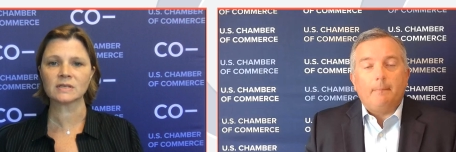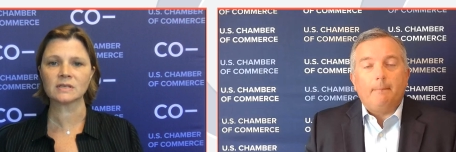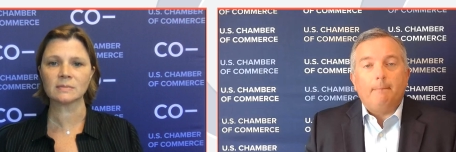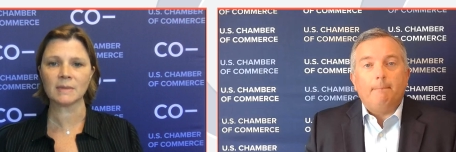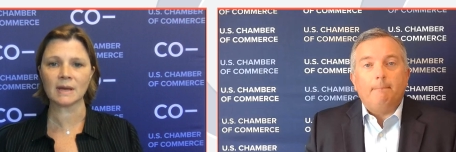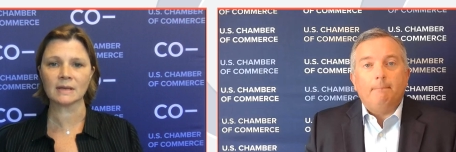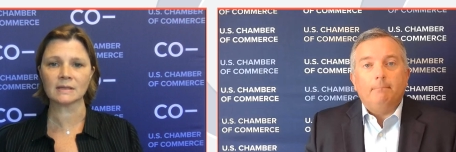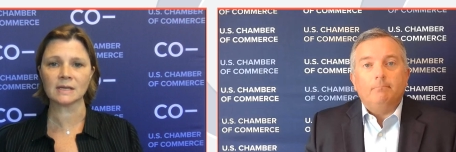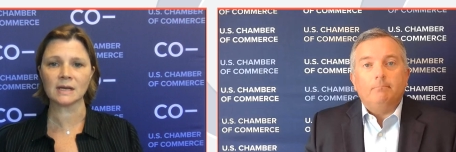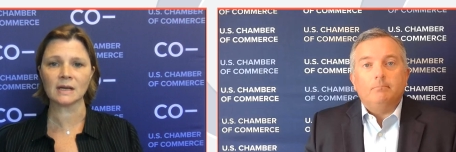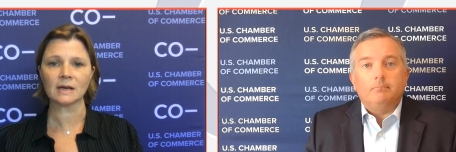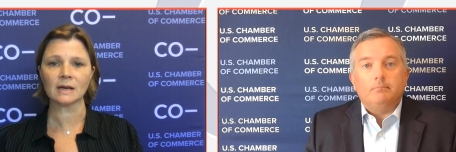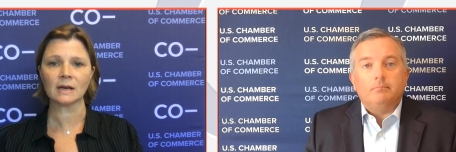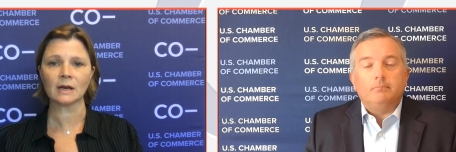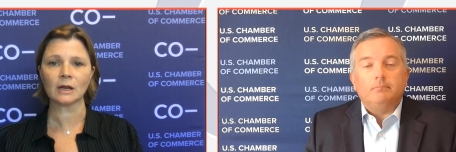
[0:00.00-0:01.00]
Speaker 1: to
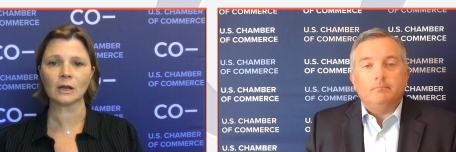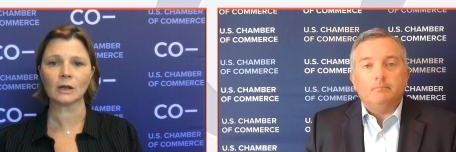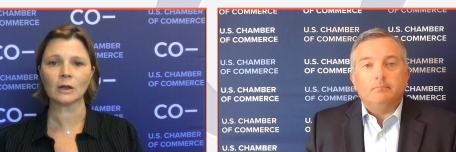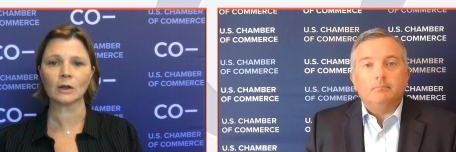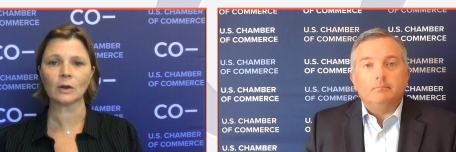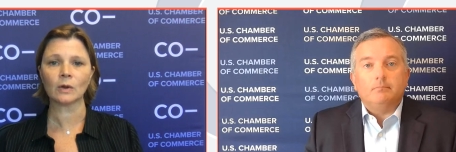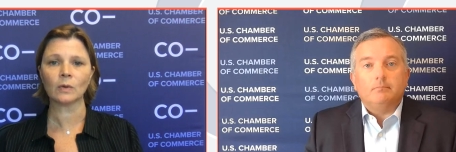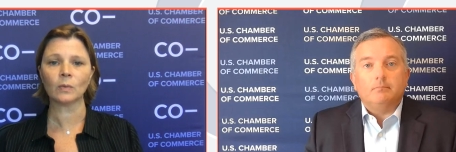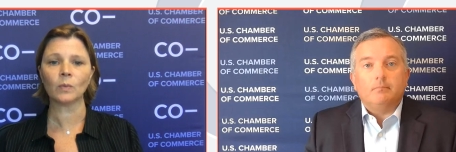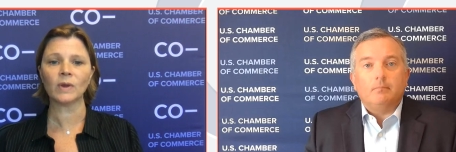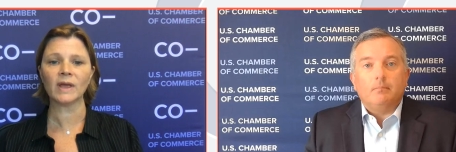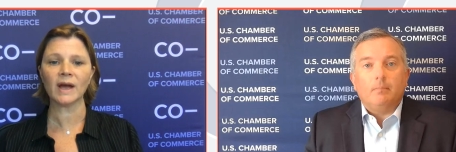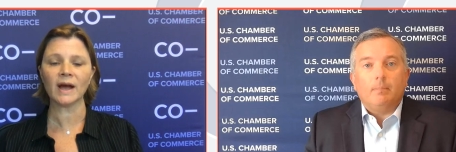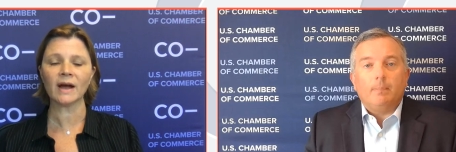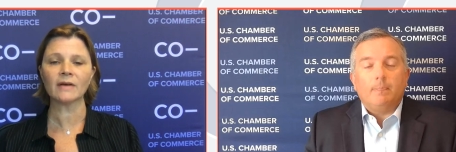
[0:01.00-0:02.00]
mandate, we
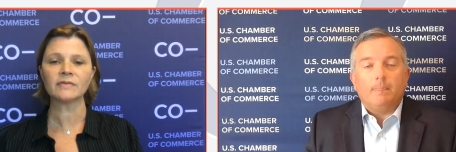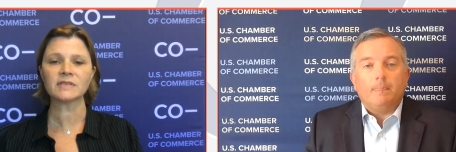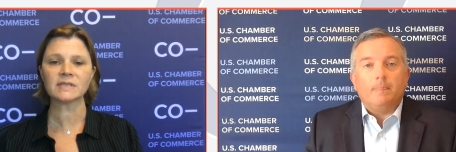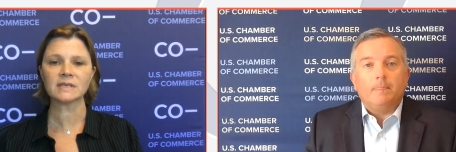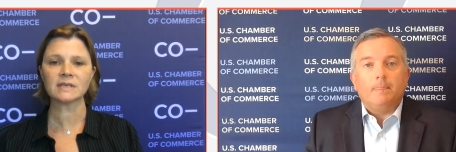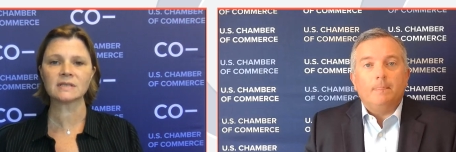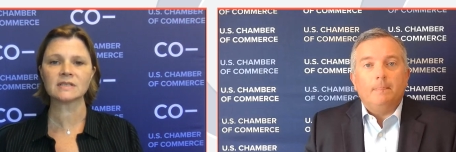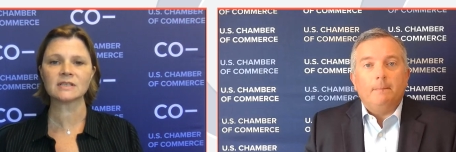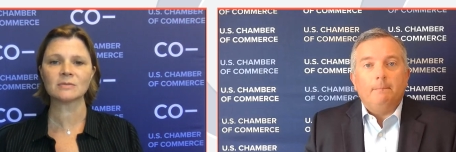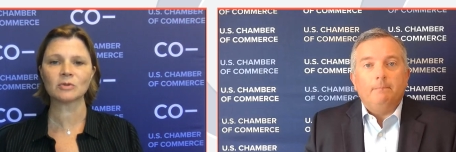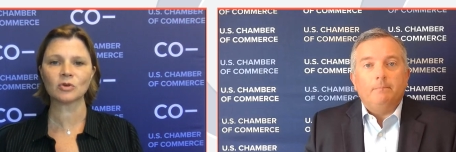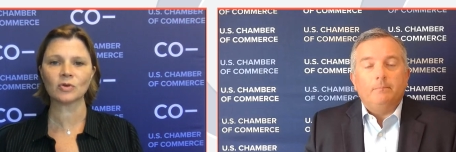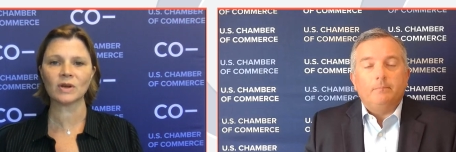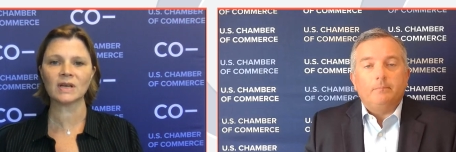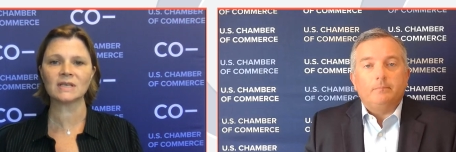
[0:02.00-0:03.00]
have seen some
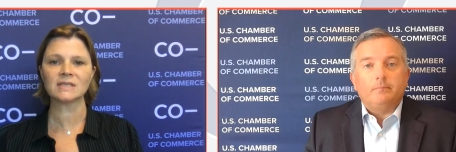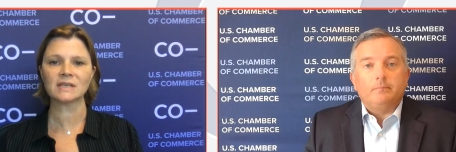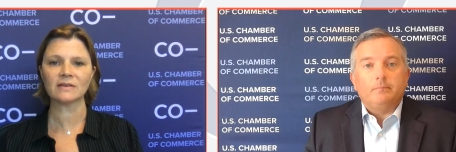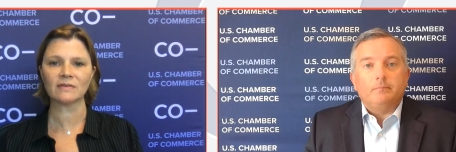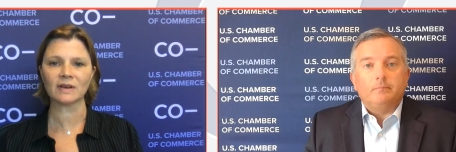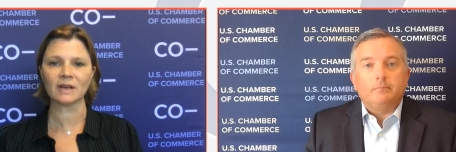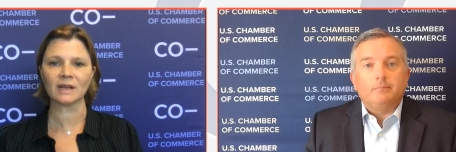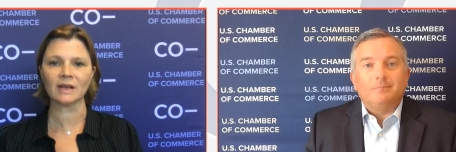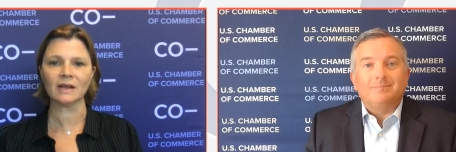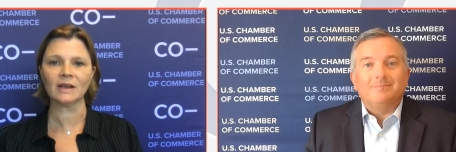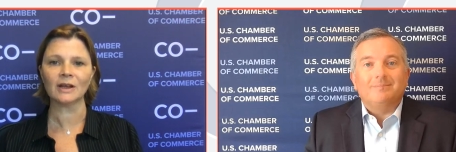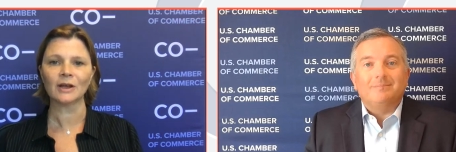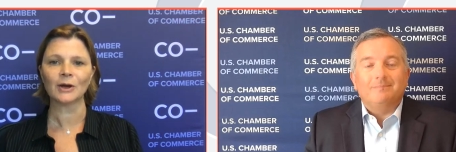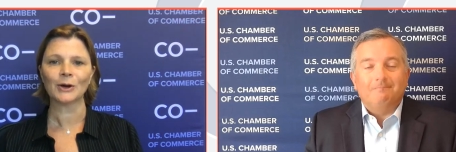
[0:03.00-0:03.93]
creativity